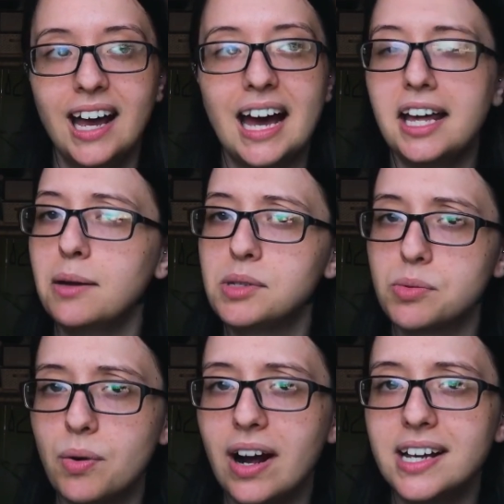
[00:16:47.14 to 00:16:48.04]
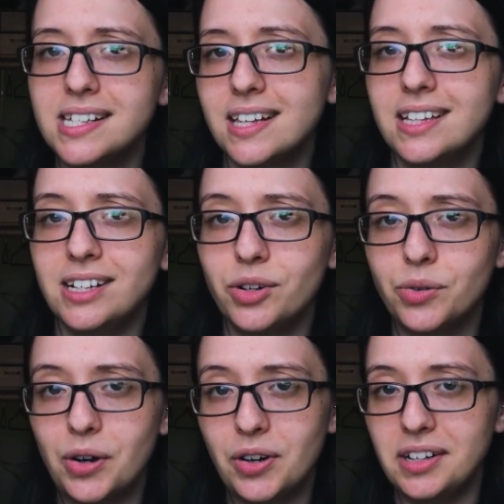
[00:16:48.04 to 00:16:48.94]
And I'm surprised that they
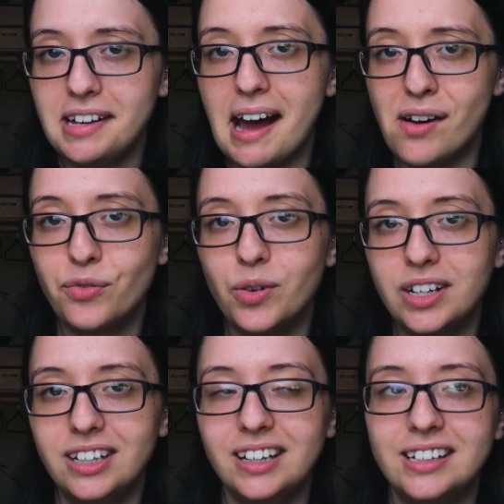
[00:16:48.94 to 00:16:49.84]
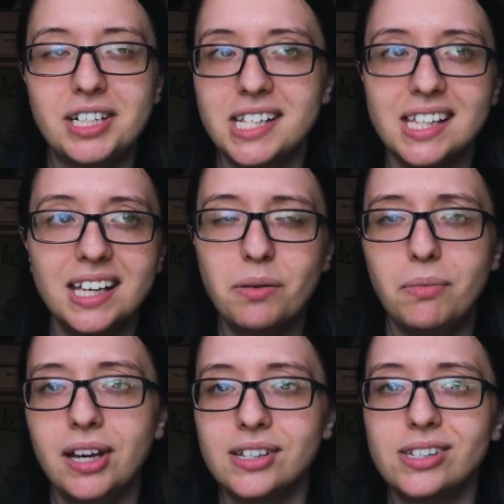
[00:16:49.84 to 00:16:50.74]
don't already have one. I just think it
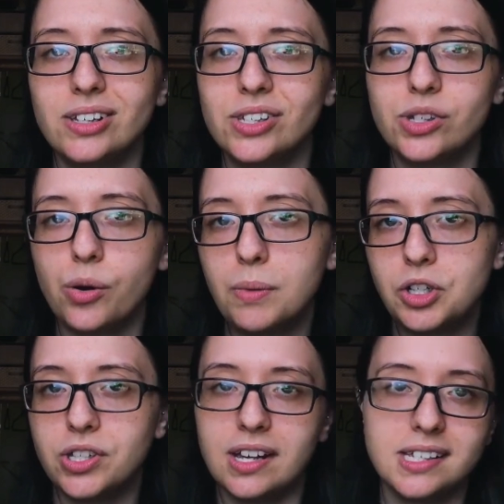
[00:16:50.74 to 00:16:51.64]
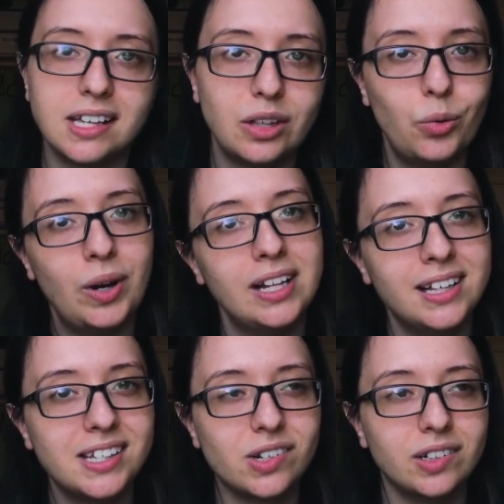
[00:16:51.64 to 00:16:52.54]
makes so much sense, like the way
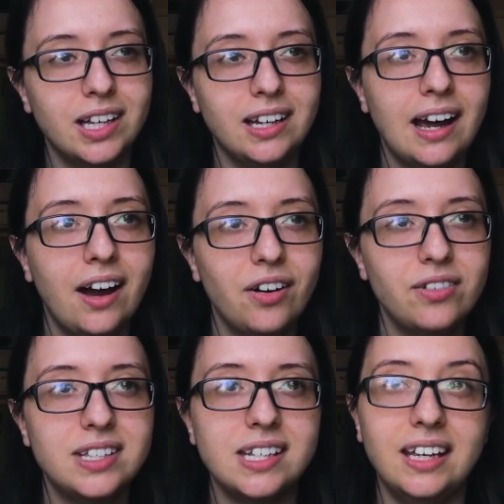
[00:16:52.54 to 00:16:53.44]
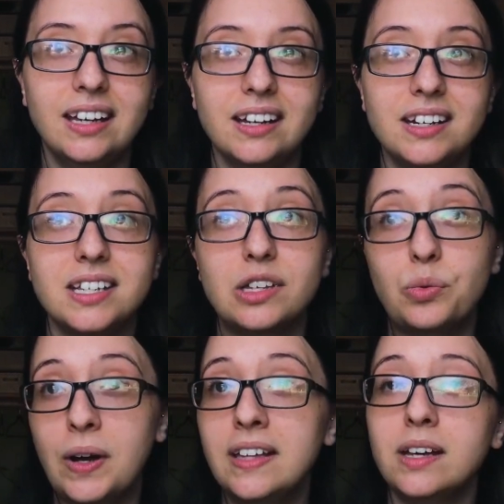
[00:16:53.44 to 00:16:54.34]
things are laid out and the
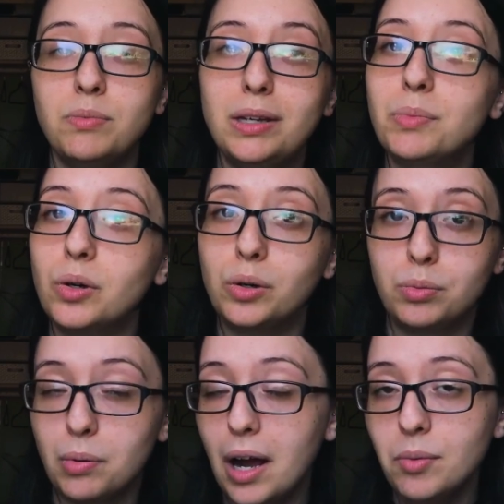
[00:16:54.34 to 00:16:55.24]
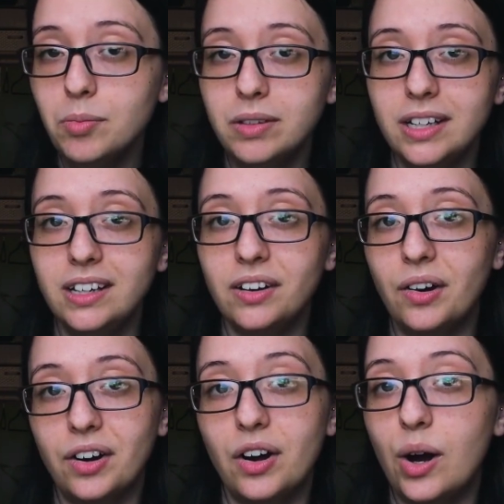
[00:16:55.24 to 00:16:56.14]
way that people probably
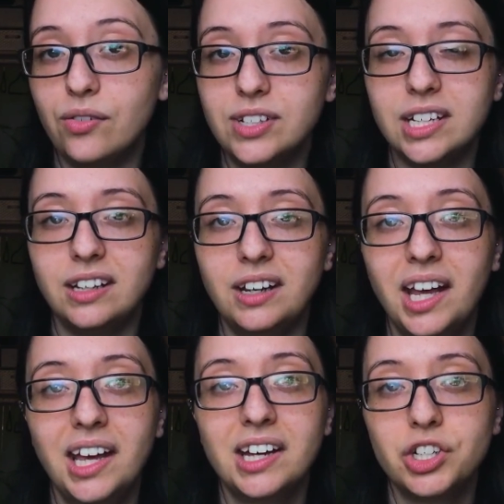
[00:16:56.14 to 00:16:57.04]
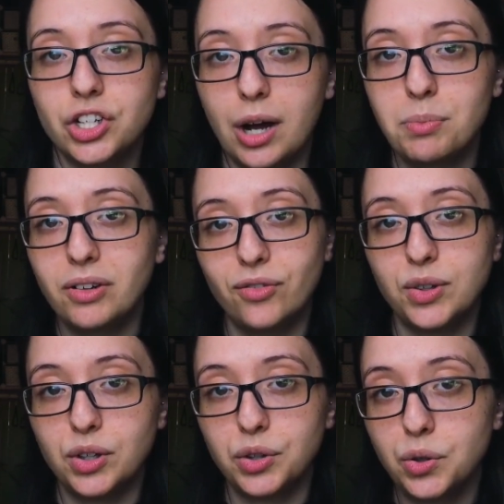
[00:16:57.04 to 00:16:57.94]
are often shopping
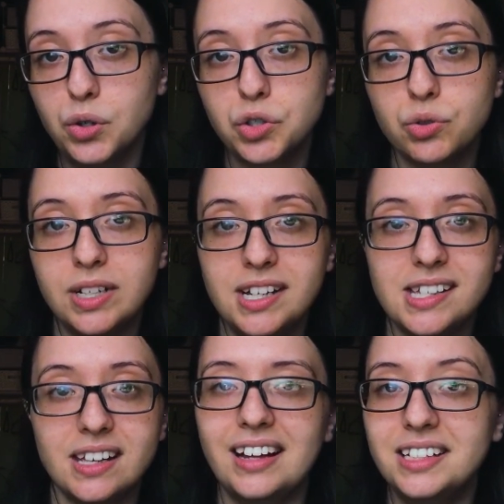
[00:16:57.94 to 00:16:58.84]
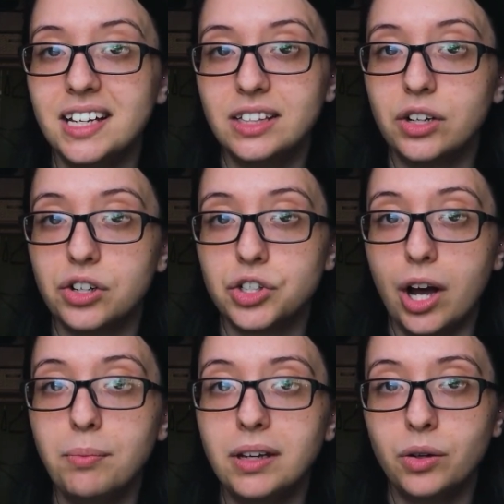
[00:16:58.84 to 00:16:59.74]
for their groceries and get their
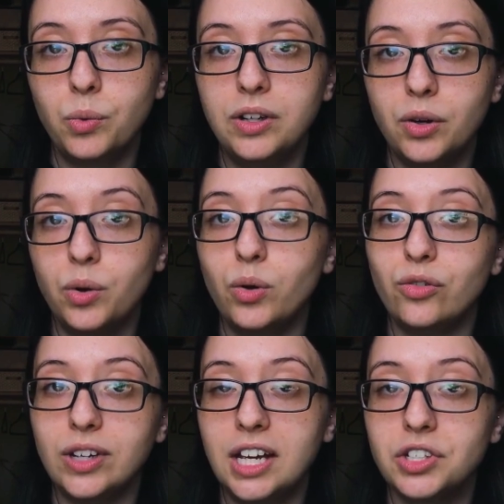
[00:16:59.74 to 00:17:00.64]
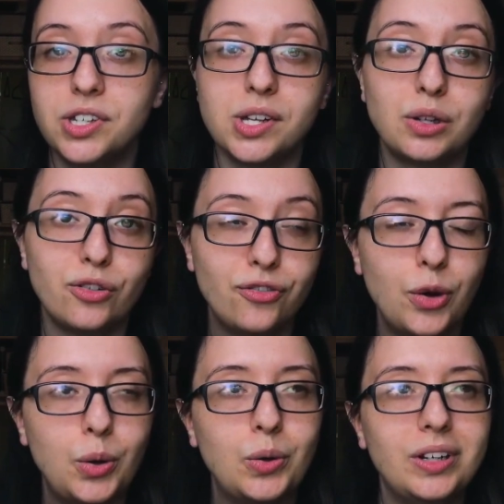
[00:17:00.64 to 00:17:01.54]
shopping window notifications on their
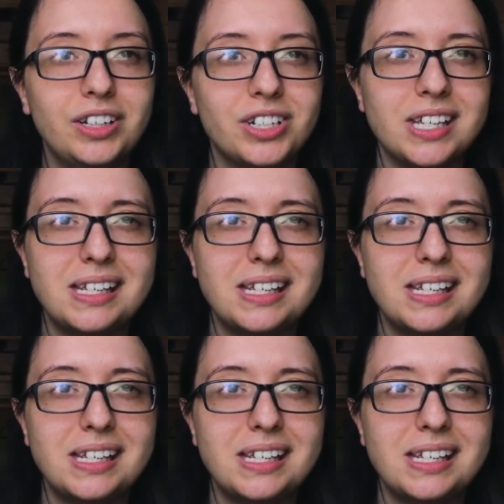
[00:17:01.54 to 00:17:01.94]
phone. It